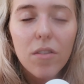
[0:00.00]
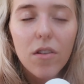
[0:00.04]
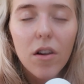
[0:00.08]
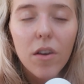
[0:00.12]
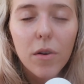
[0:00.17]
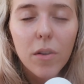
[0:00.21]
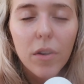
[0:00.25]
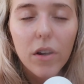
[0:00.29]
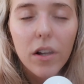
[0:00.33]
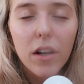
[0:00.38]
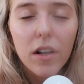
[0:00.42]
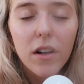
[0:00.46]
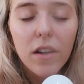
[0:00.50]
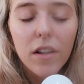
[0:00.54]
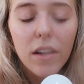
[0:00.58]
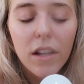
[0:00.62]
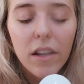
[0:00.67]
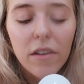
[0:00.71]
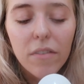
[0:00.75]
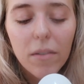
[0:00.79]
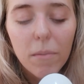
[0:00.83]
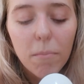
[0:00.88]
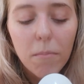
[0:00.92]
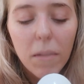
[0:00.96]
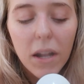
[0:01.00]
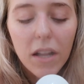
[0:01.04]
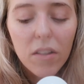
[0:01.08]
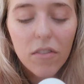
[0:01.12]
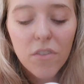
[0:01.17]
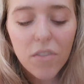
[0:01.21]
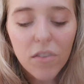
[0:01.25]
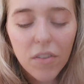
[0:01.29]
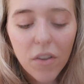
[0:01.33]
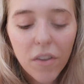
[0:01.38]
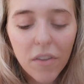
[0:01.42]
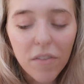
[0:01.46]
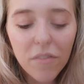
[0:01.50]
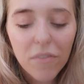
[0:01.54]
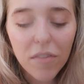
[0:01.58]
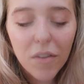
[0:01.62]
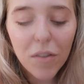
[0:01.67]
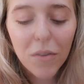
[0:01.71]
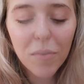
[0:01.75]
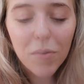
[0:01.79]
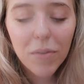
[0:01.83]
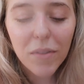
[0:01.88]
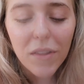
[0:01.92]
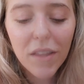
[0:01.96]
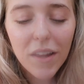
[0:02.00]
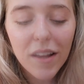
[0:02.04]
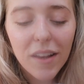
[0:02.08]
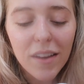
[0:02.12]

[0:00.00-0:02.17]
So good, even Matt just got involved with